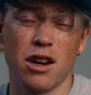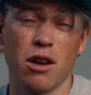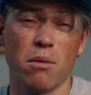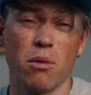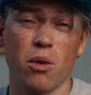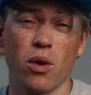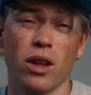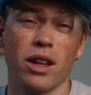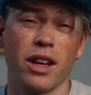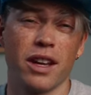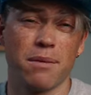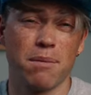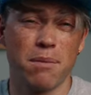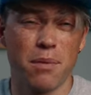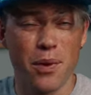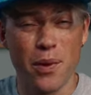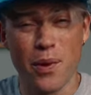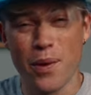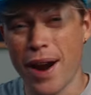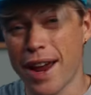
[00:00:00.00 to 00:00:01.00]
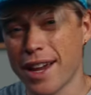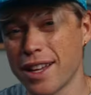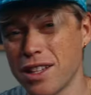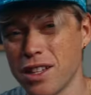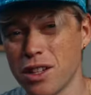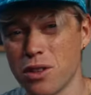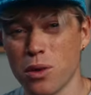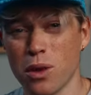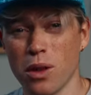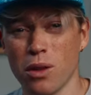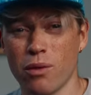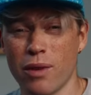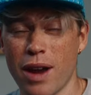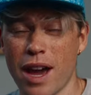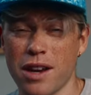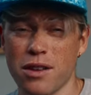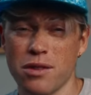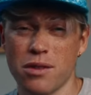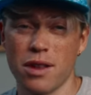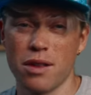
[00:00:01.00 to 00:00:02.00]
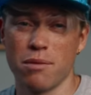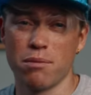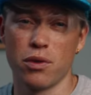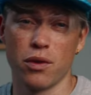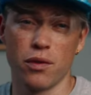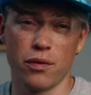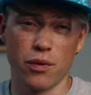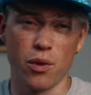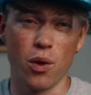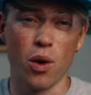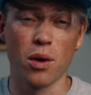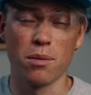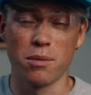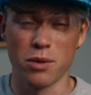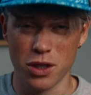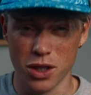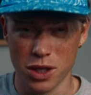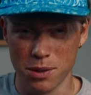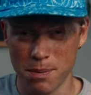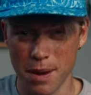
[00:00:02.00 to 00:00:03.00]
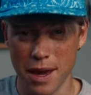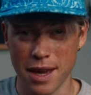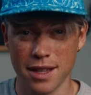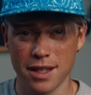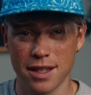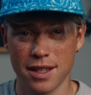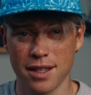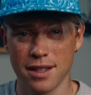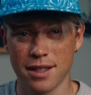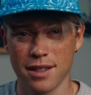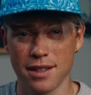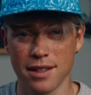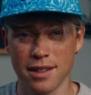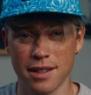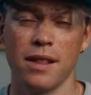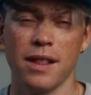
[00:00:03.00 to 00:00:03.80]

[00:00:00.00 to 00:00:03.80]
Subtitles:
are more like practical rather than performance-based.